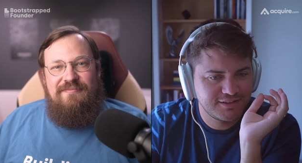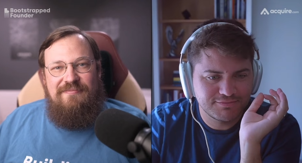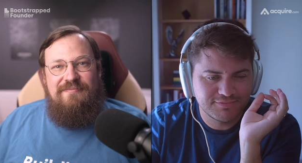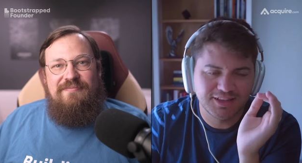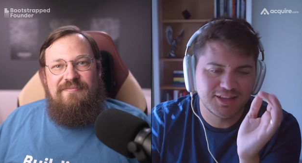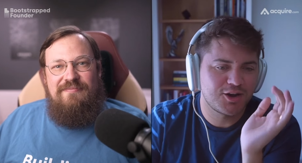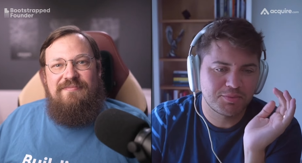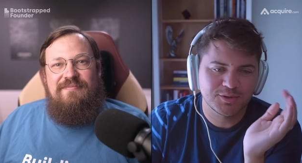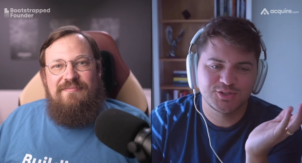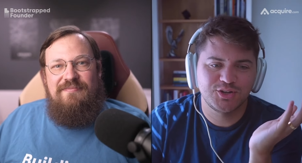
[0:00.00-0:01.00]
Speaker 1: little
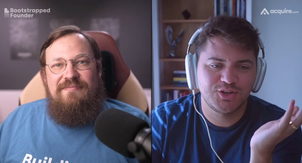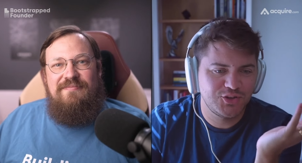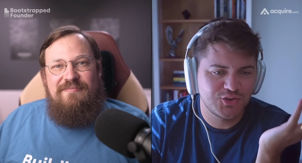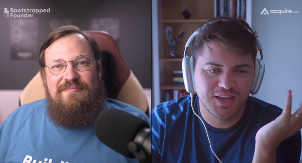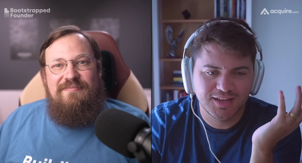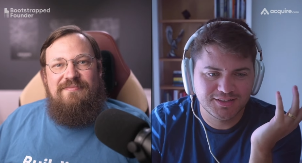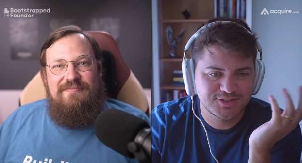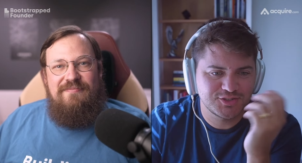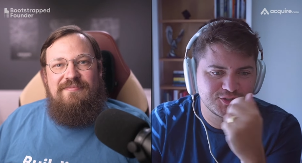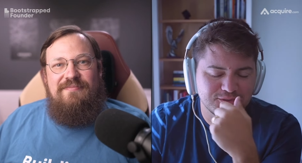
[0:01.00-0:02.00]
opportunity you can to
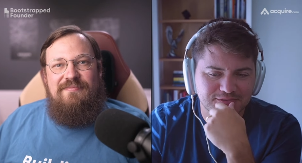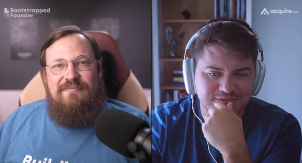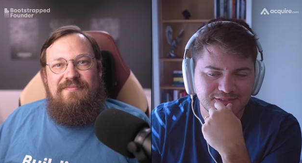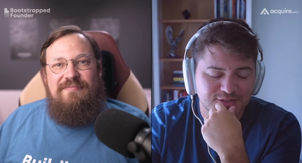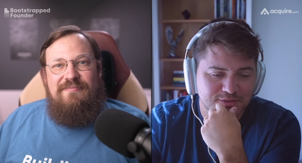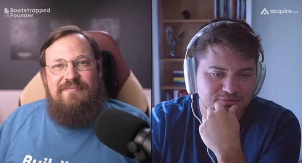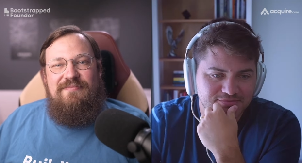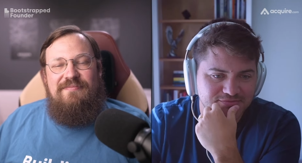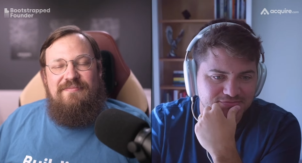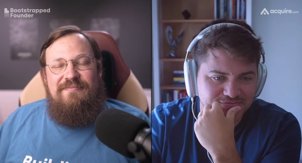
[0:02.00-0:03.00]
to
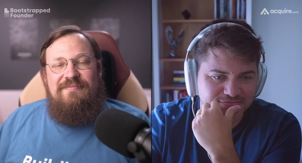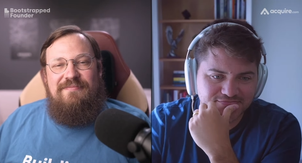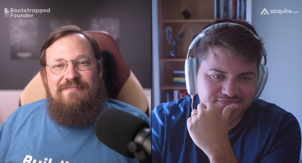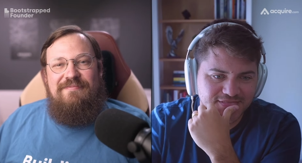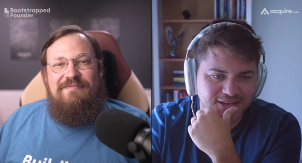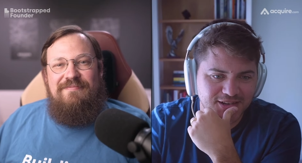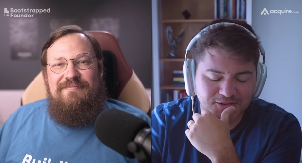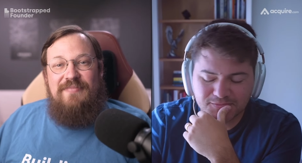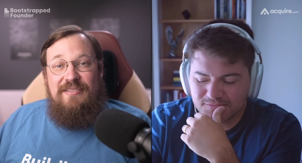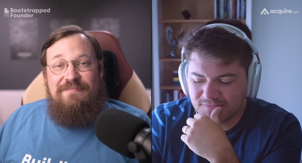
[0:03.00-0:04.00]
you know
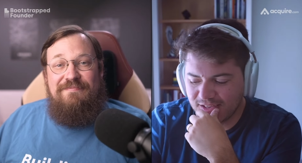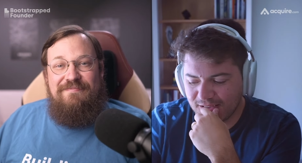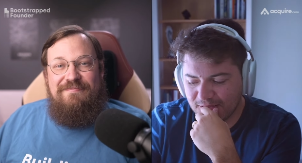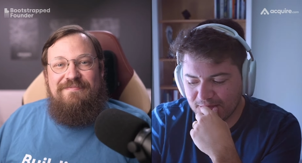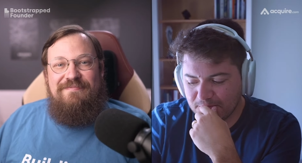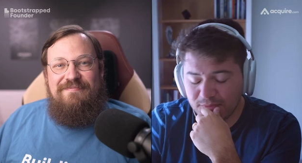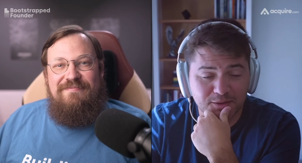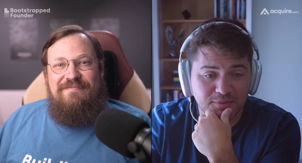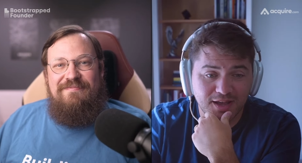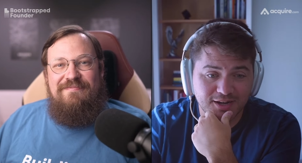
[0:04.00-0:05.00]
uh, make it better
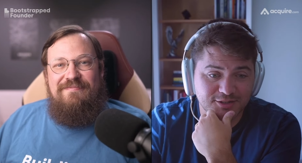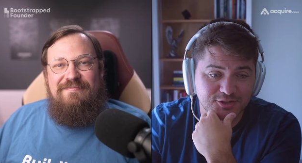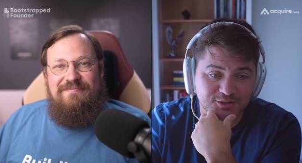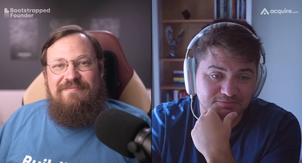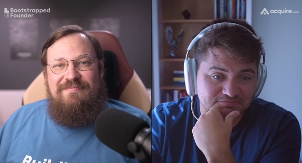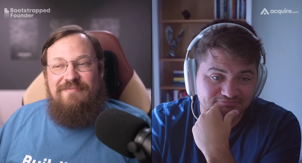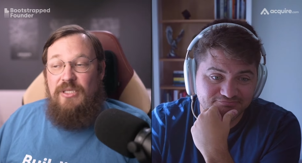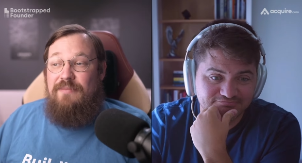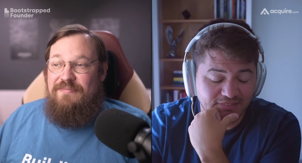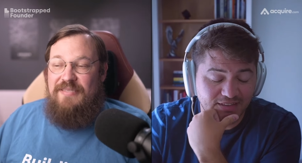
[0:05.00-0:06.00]
so
Speaker 2: well
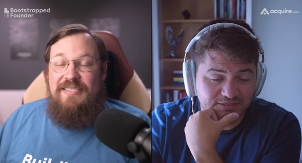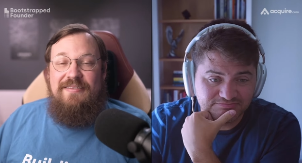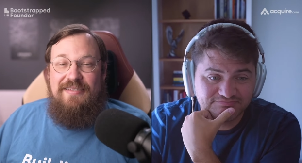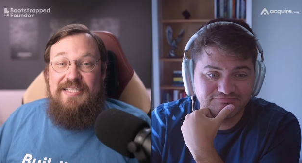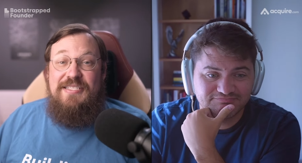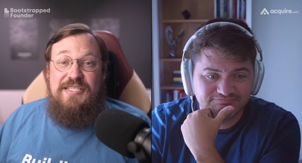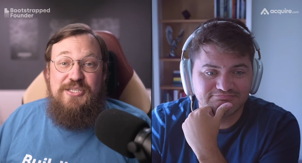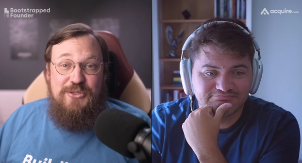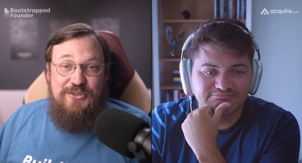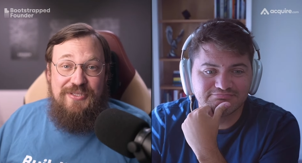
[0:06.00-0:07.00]
i i see you
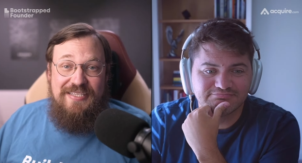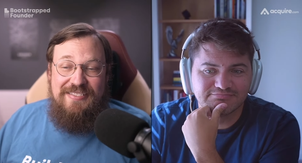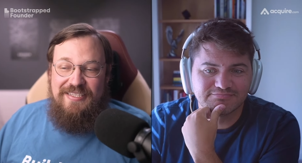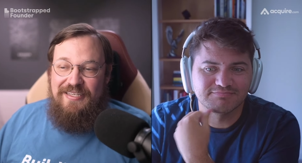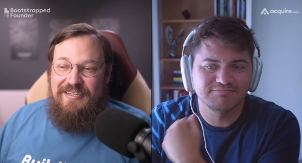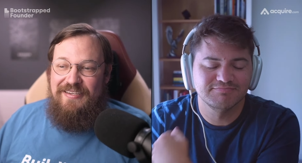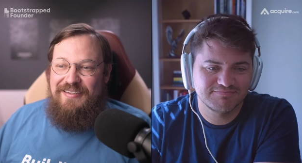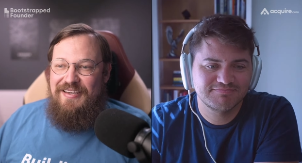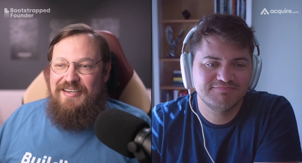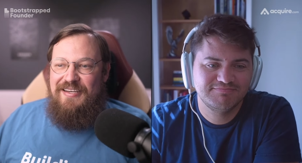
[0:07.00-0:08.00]
do this and i
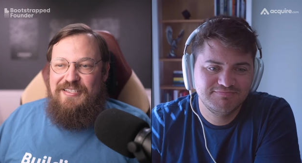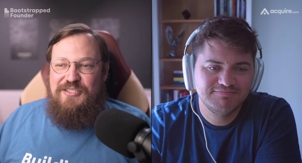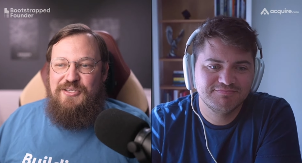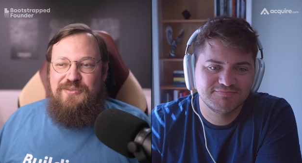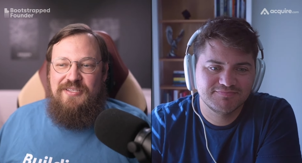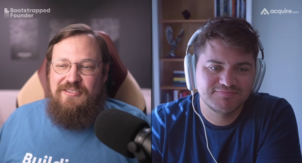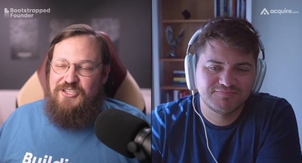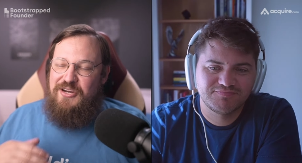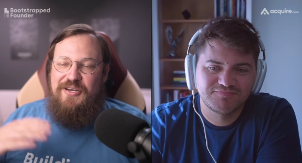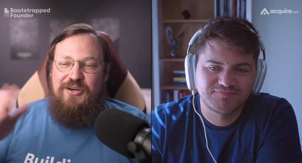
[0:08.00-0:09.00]
i see you like
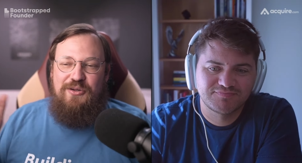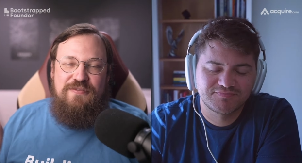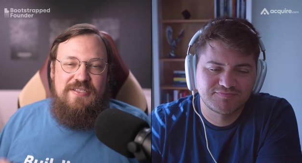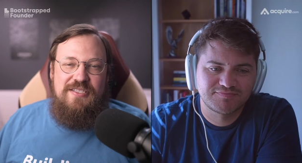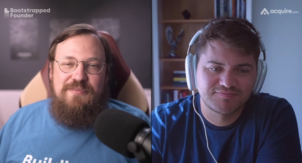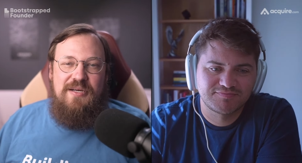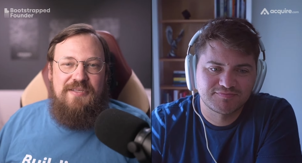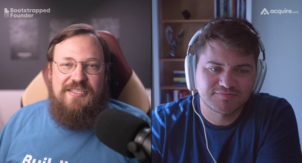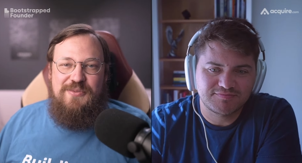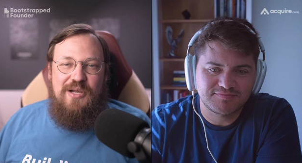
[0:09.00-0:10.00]
sharing all of this in public as
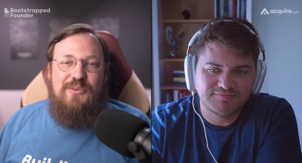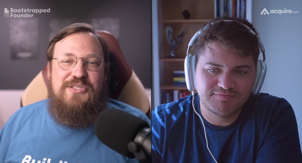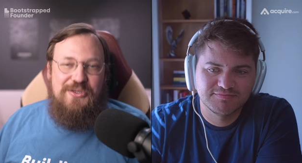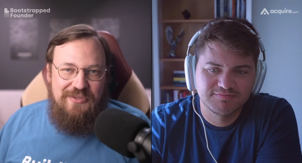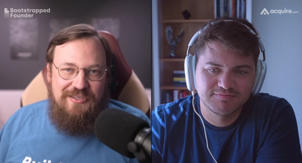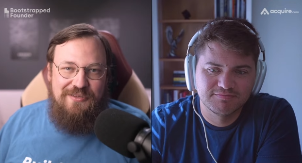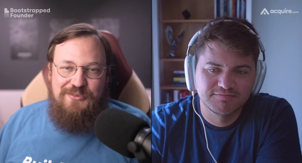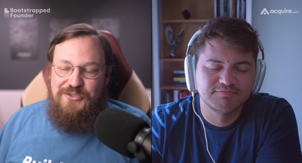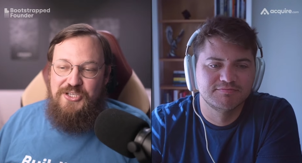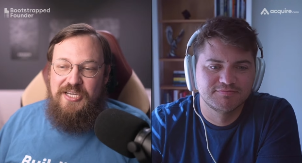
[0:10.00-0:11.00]
well which i really
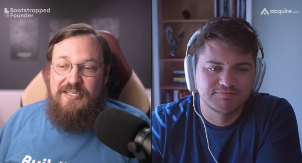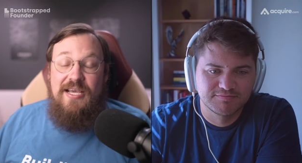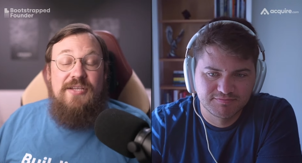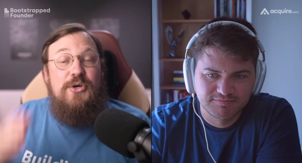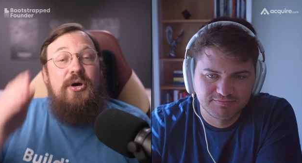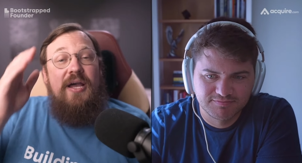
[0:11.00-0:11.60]
appreciate so